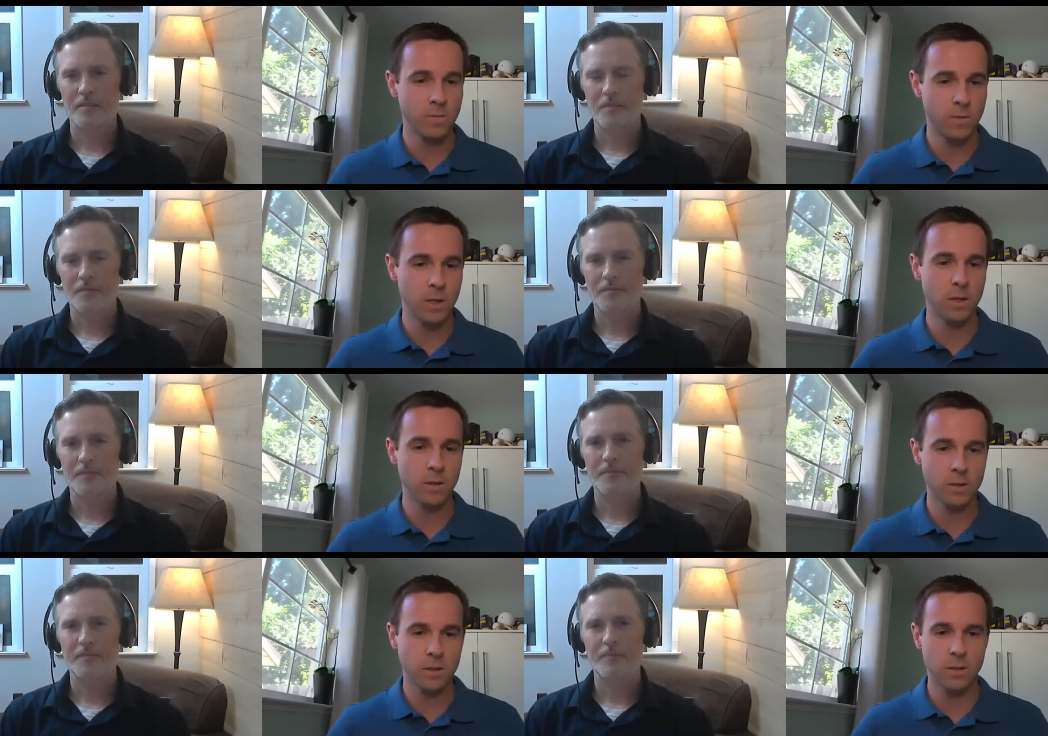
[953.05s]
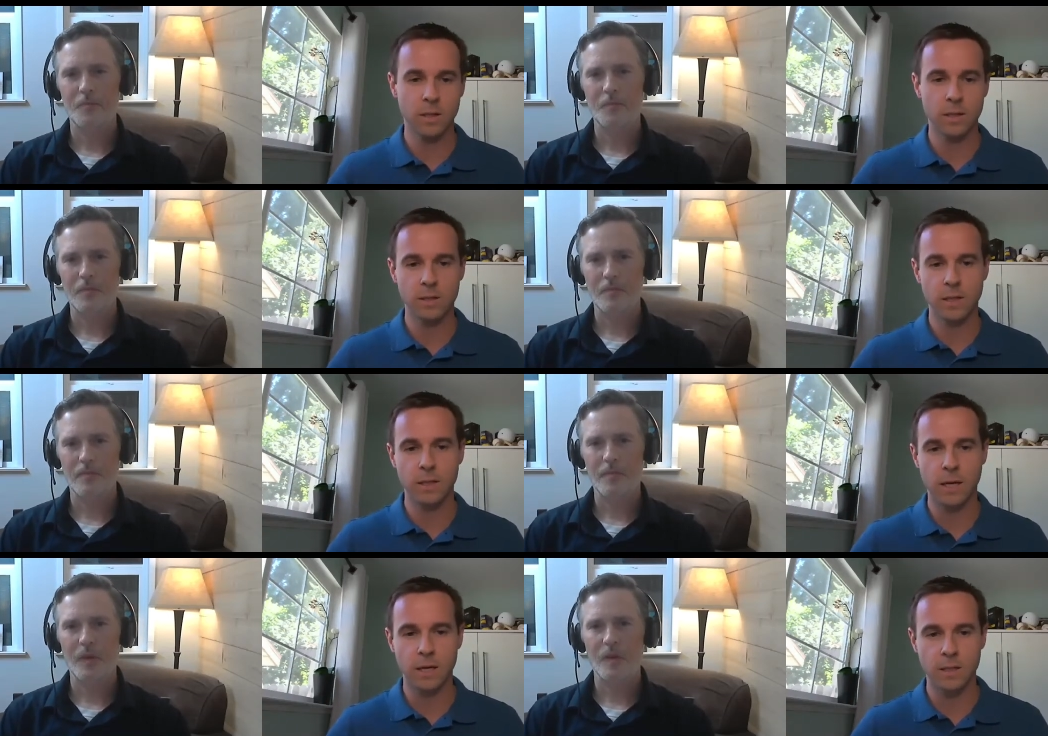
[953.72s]
Speaker 1: and videos and things
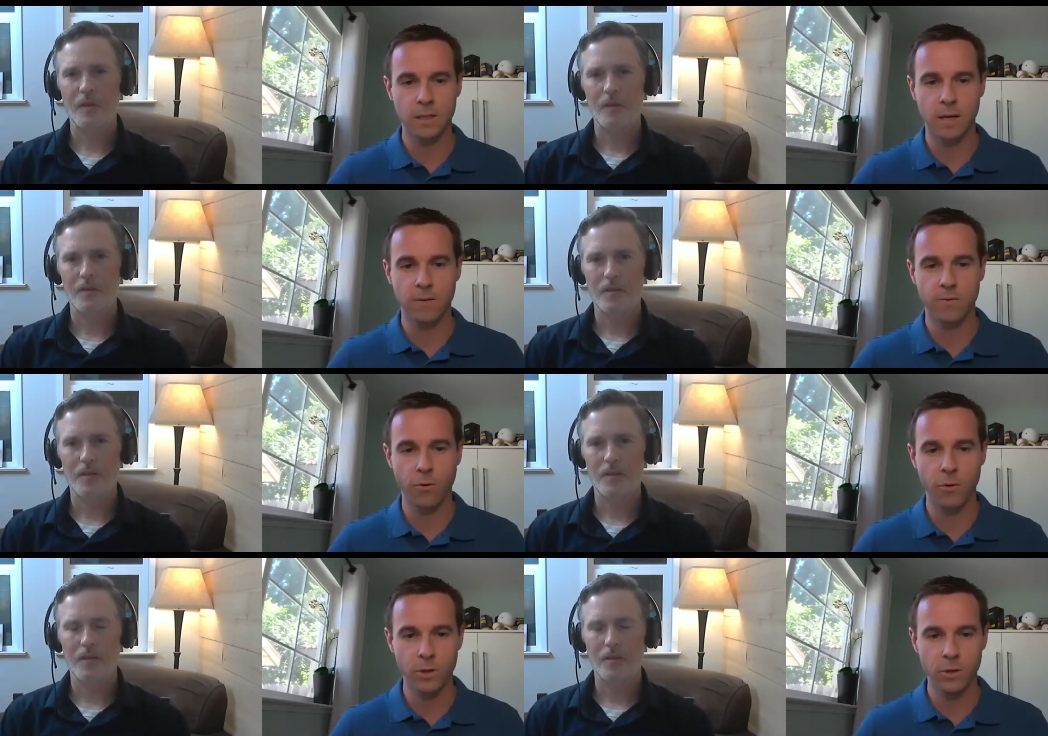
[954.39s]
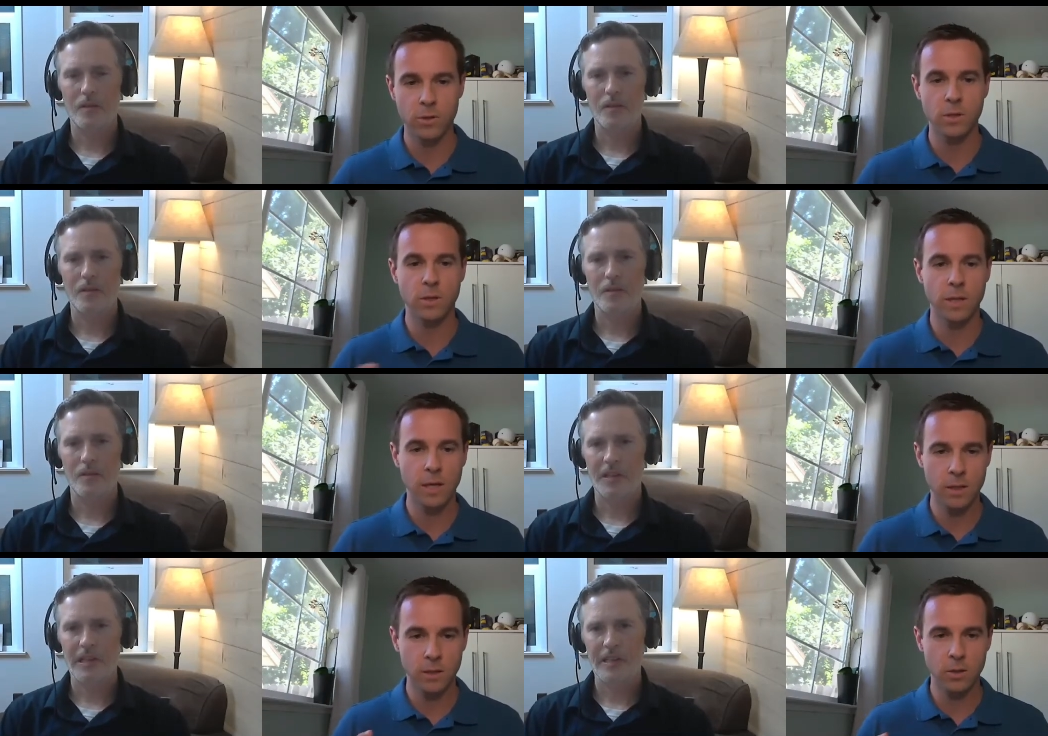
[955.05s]
like that inside for you so
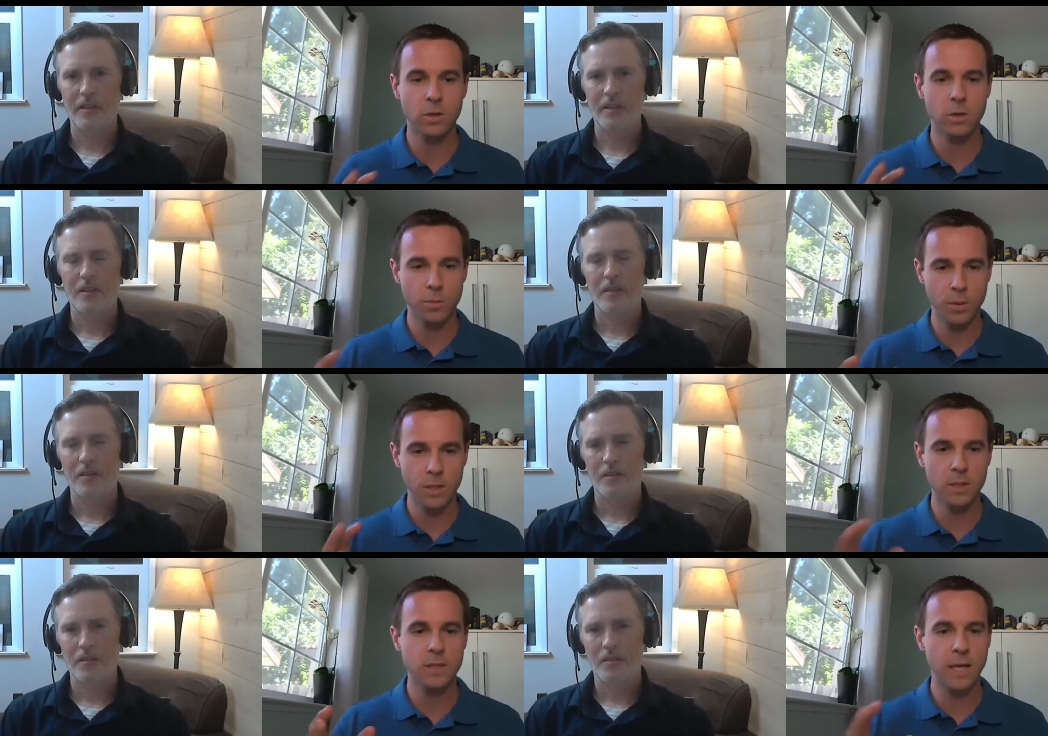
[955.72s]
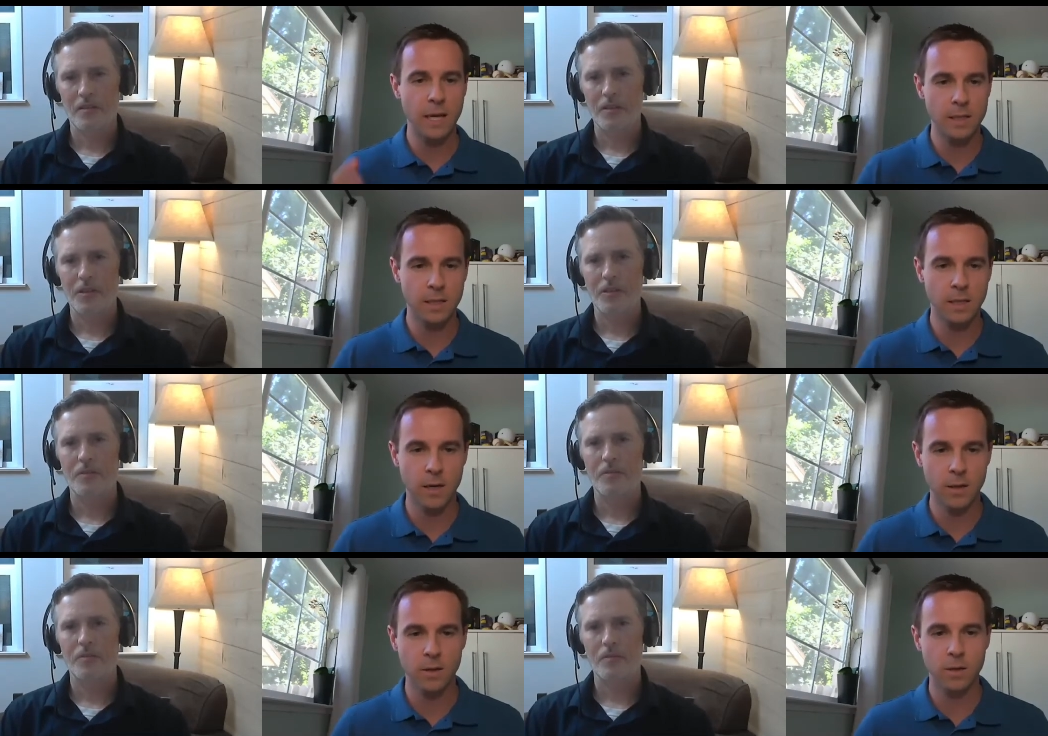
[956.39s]
that you can piece that
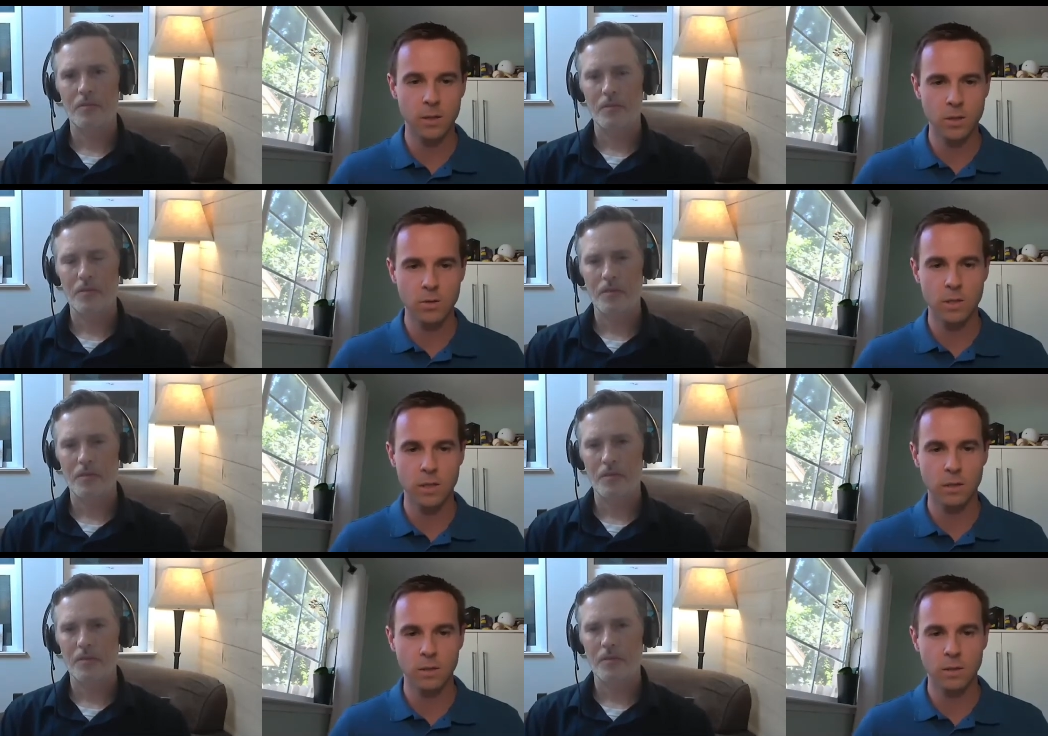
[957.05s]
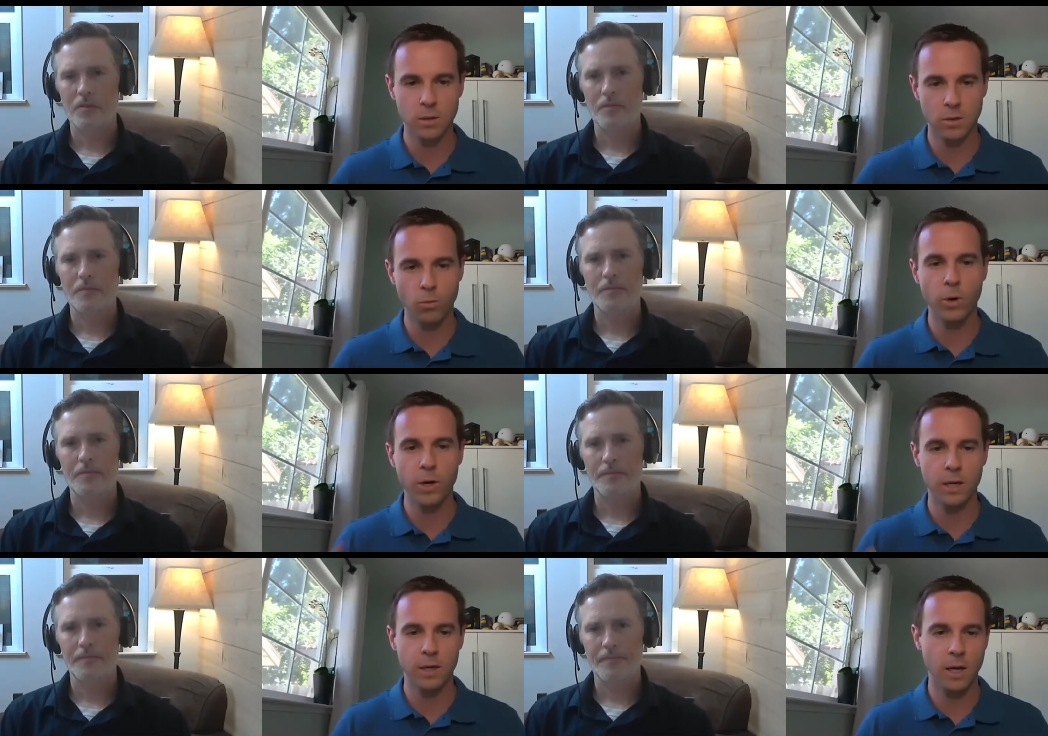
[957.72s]
together using you
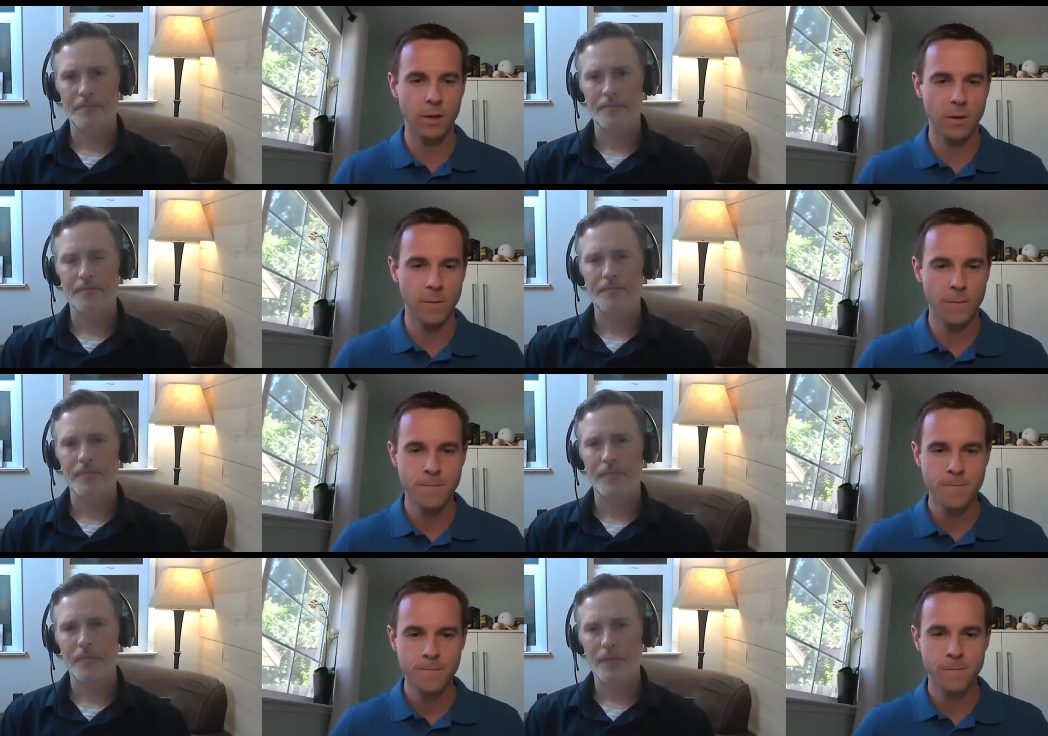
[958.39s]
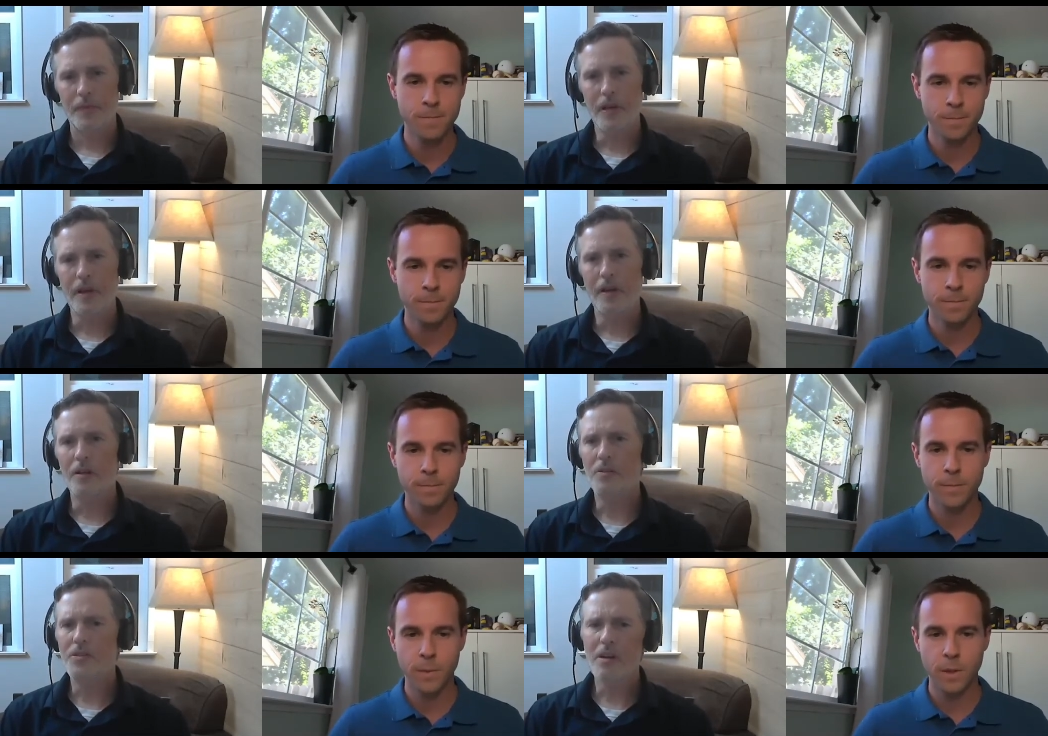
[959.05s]
working together.
Speaker 2: Yeah,
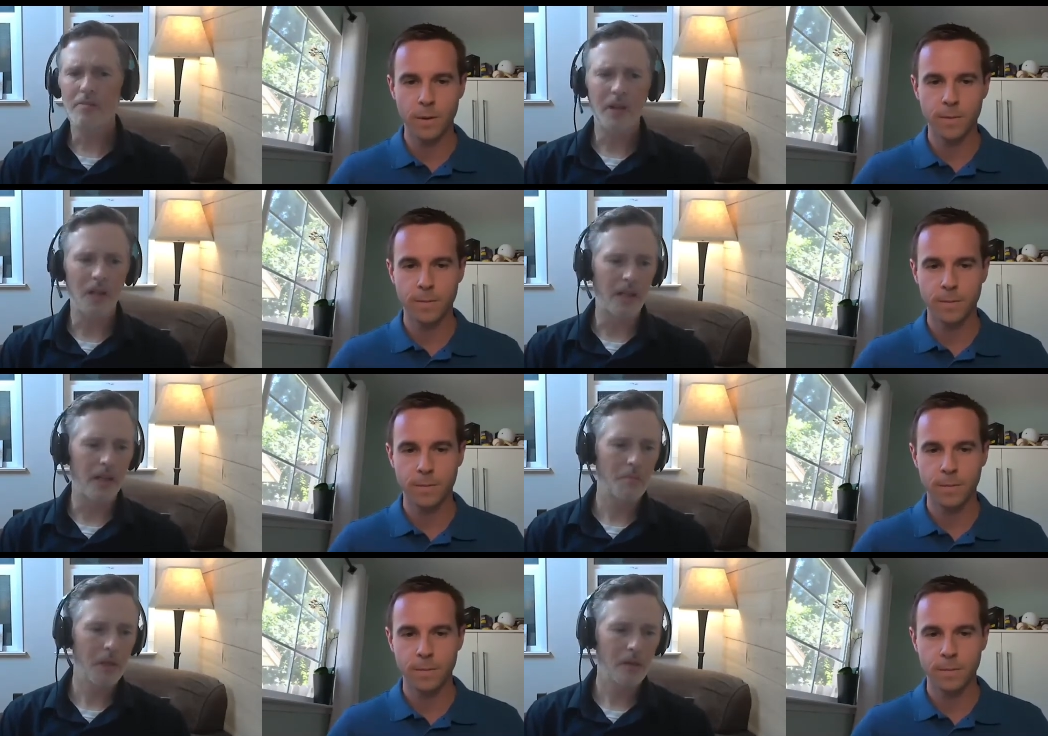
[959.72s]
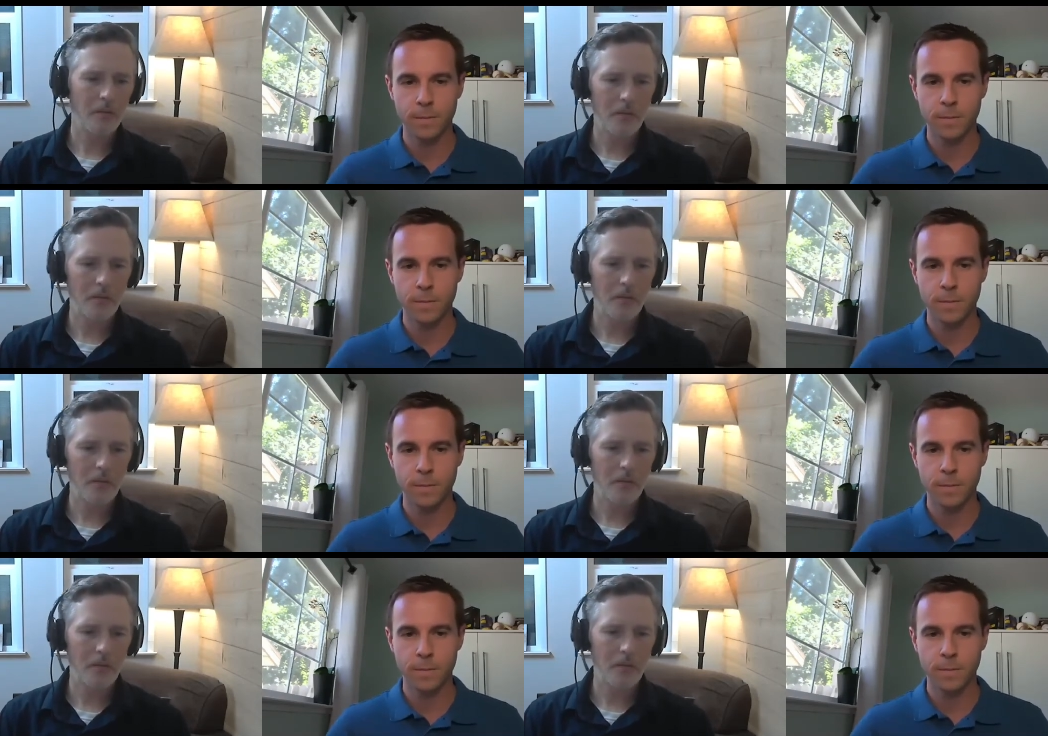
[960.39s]
no, definitely. I mean,